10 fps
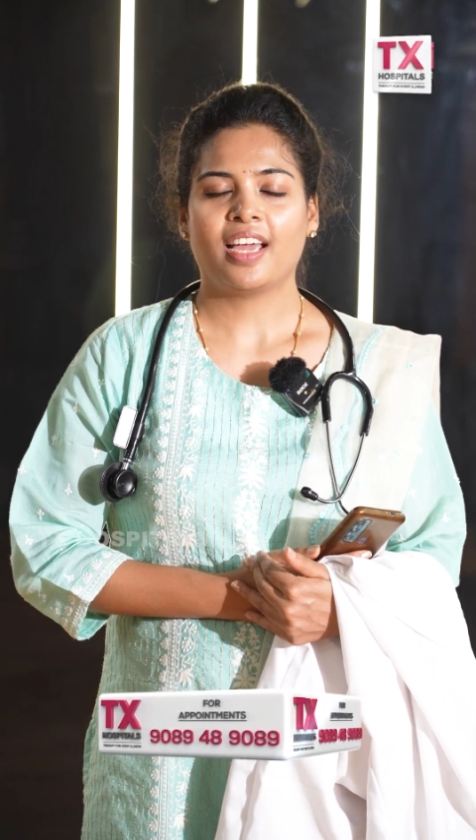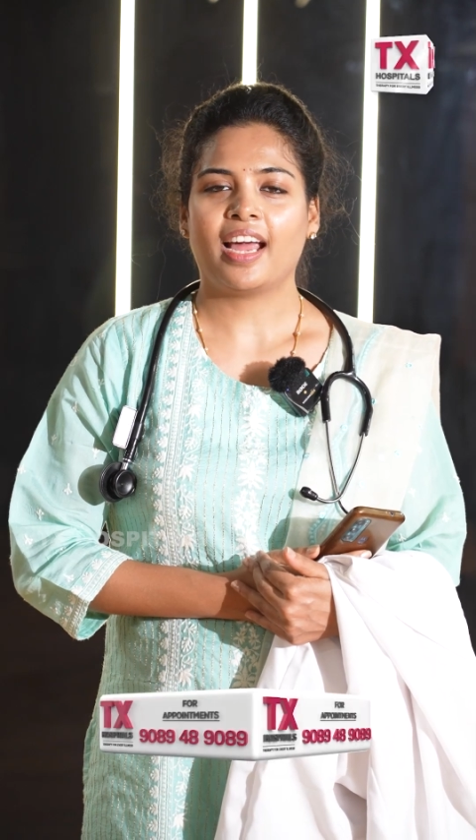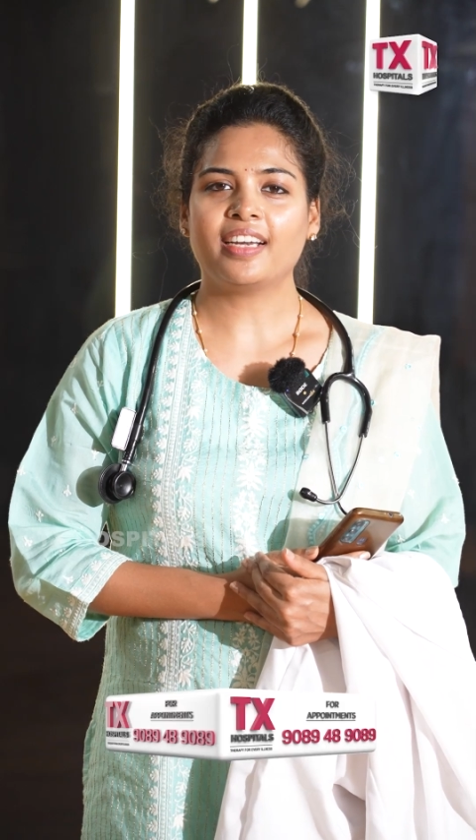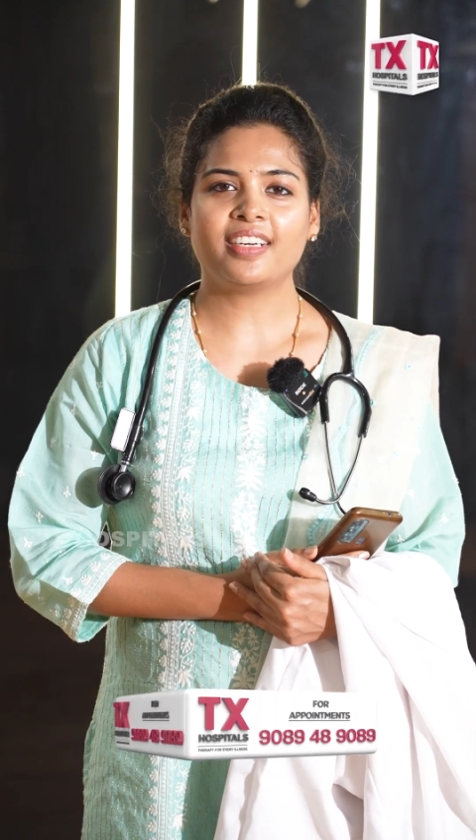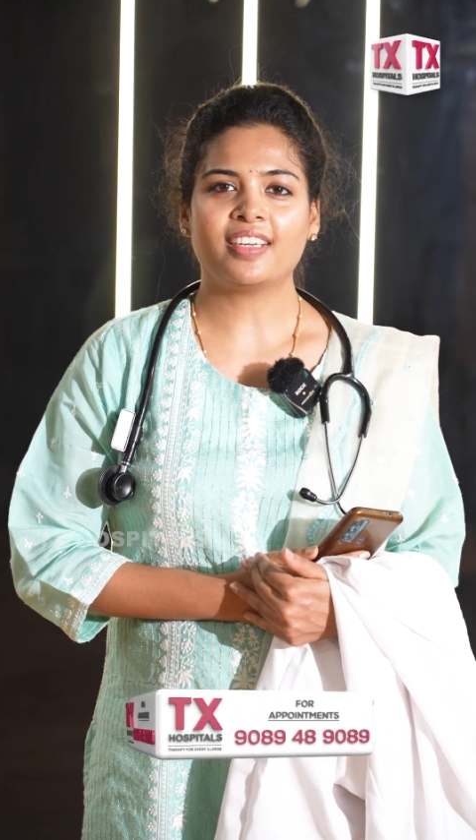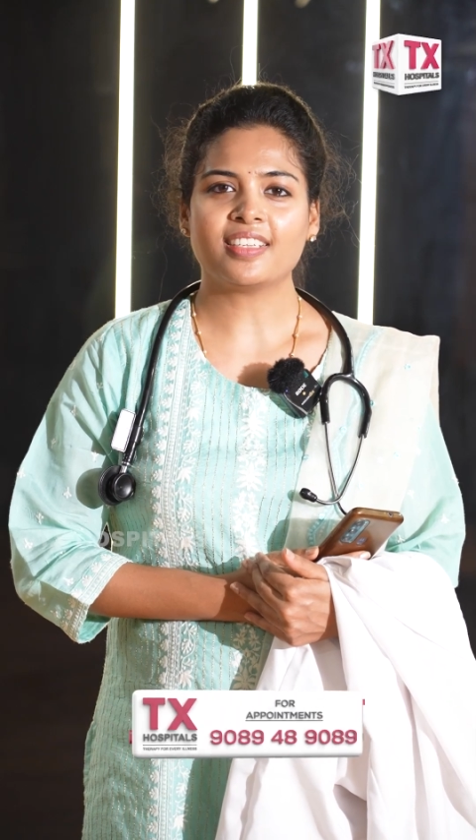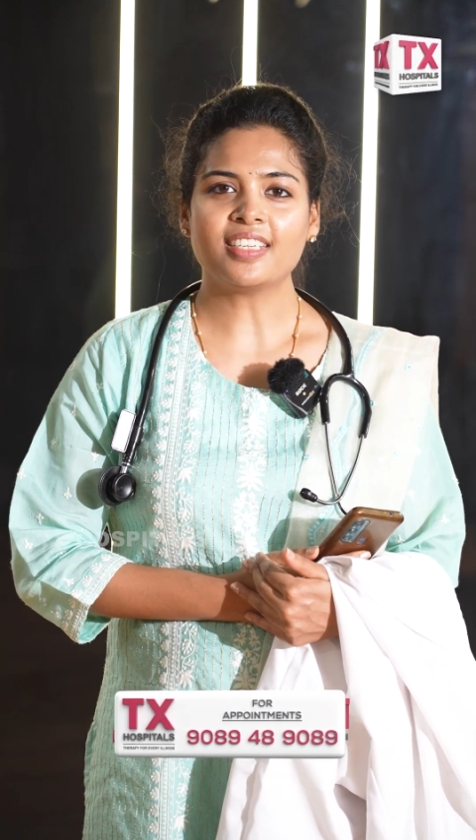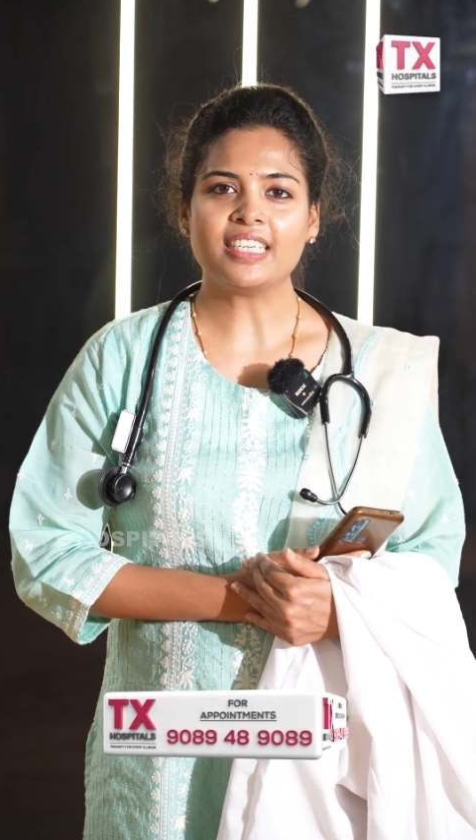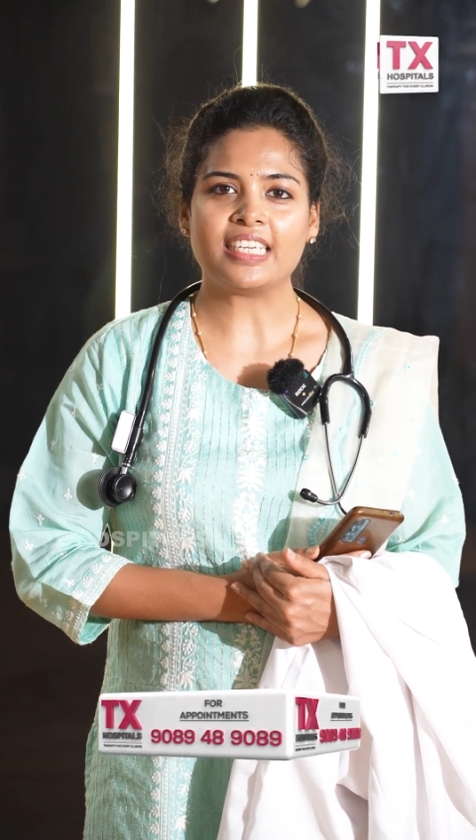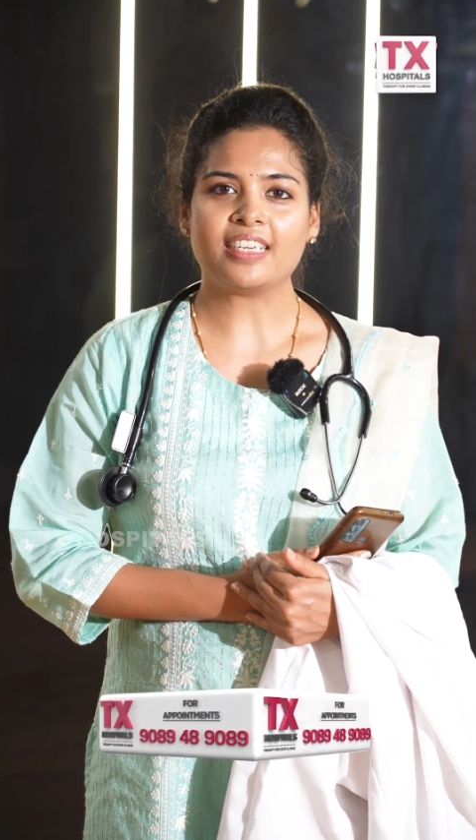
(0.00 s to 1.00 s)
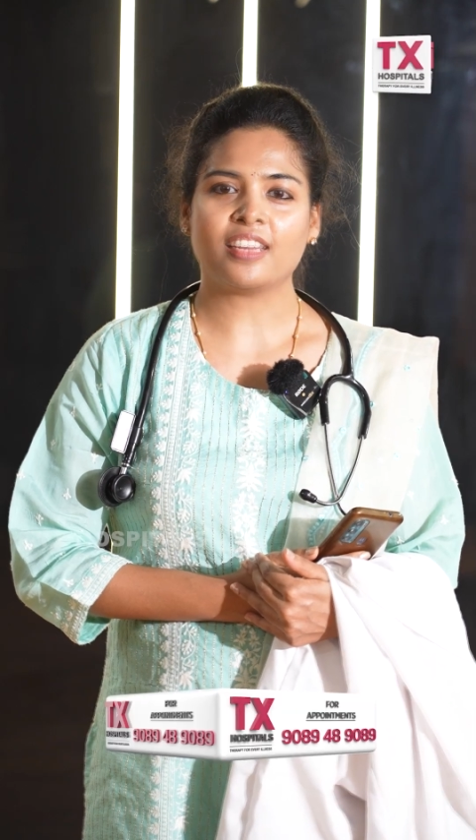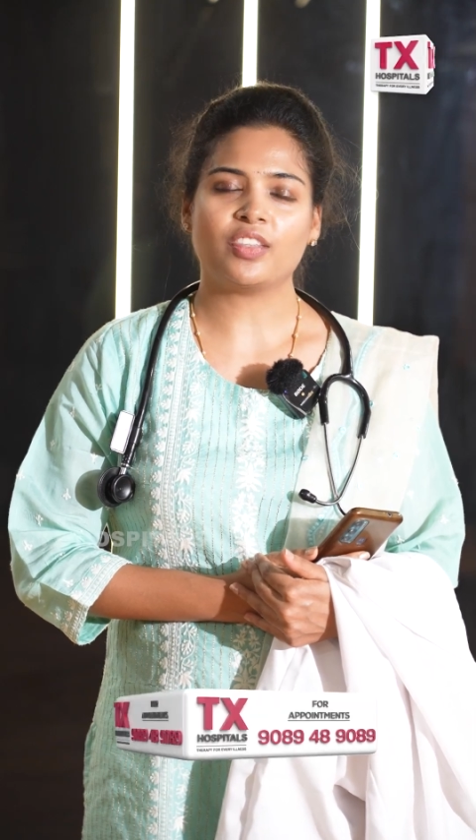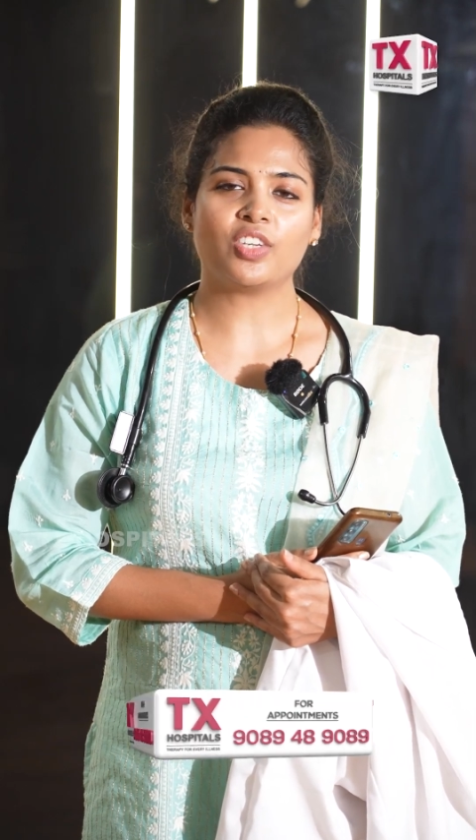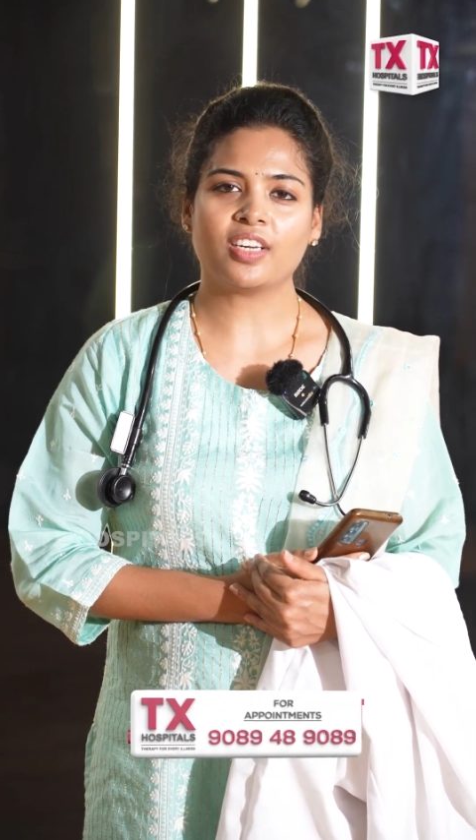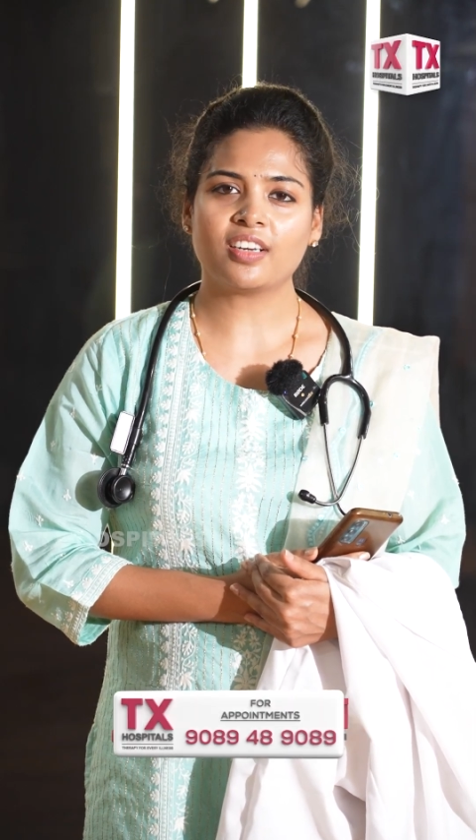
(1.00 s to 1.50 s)
and it doesn't need a
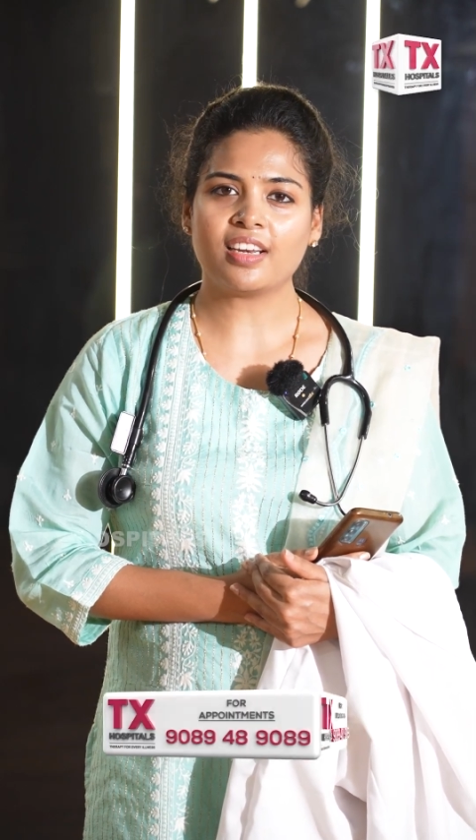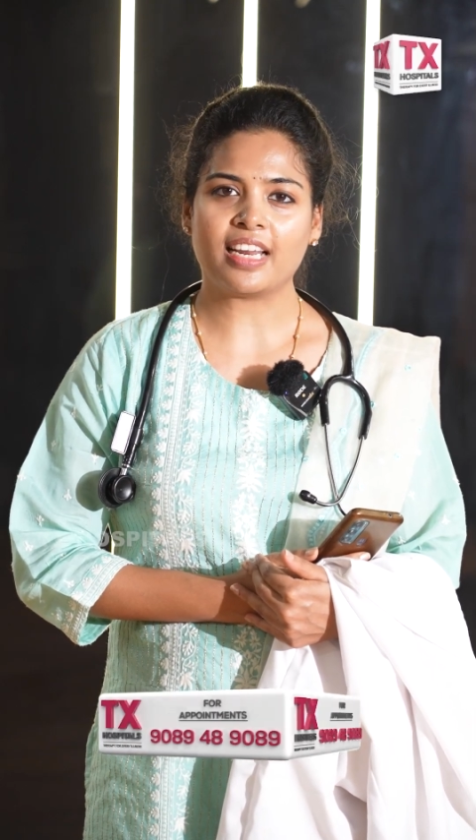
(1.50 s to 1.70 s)
general